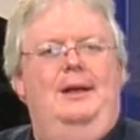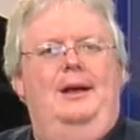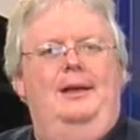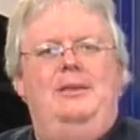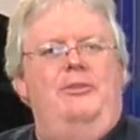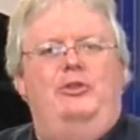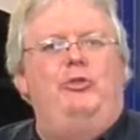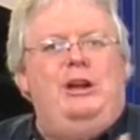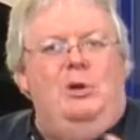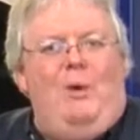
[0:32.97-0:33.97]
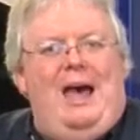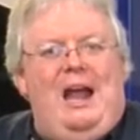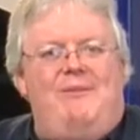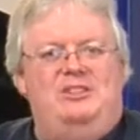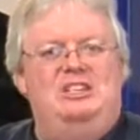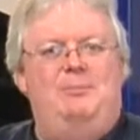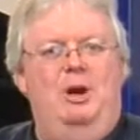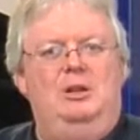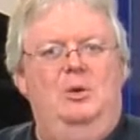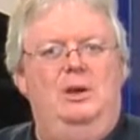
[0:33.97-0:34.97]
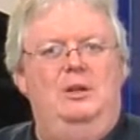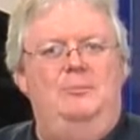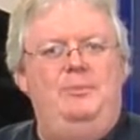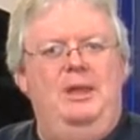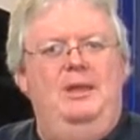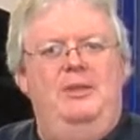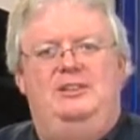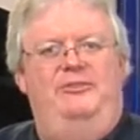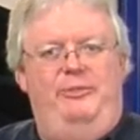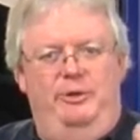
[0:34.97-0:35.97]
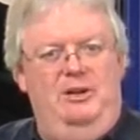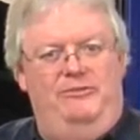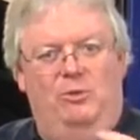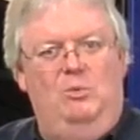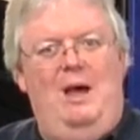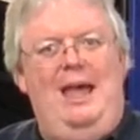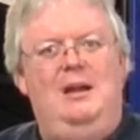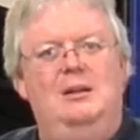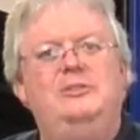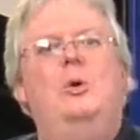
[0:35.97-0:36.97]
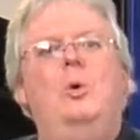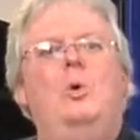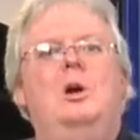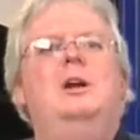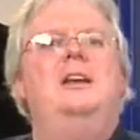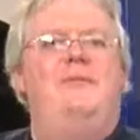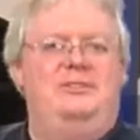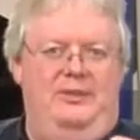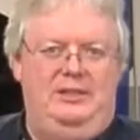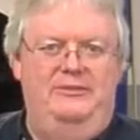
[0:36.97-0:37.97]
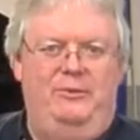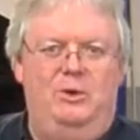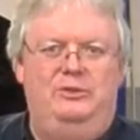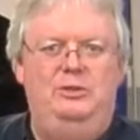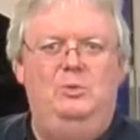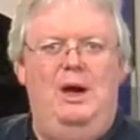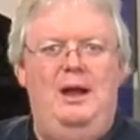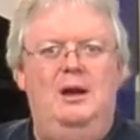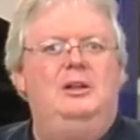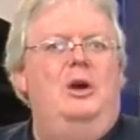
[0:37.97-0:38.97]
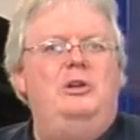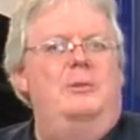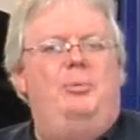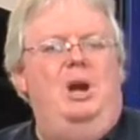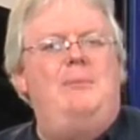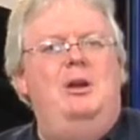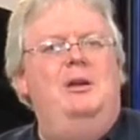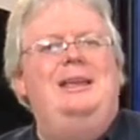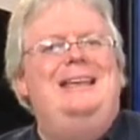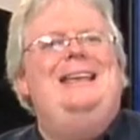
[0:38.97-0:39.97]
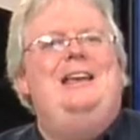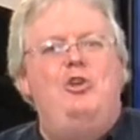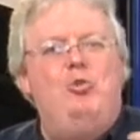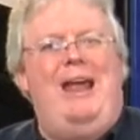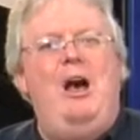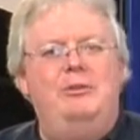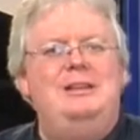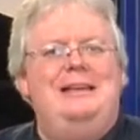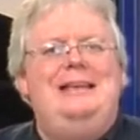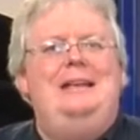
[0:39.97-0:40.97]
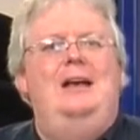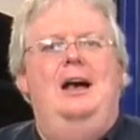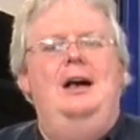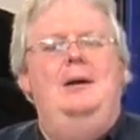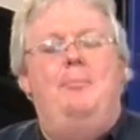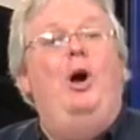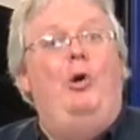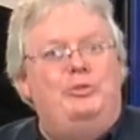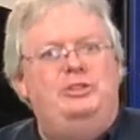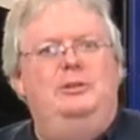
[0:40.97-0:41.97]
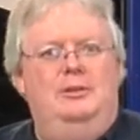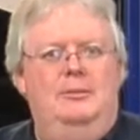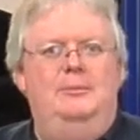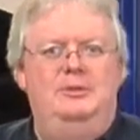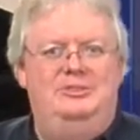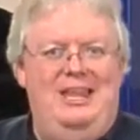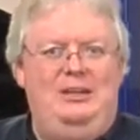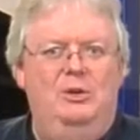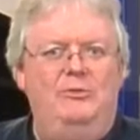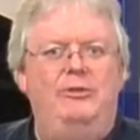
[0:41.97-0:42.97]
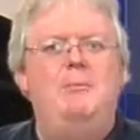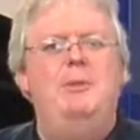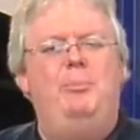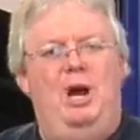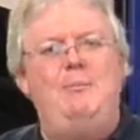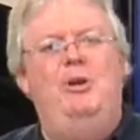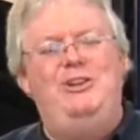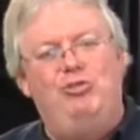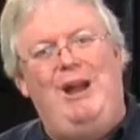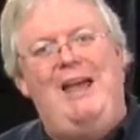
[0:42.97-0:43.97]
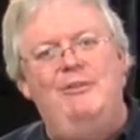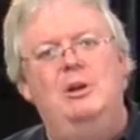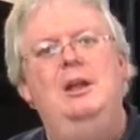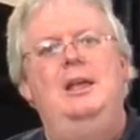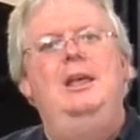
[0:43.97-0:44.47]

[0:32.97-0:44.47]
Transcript: either the trigger wire if it's a smart coil that's 3 or 4 wires, or if it's like the Ford 2 wire, go to the primary ground pulsed signal from the primary driver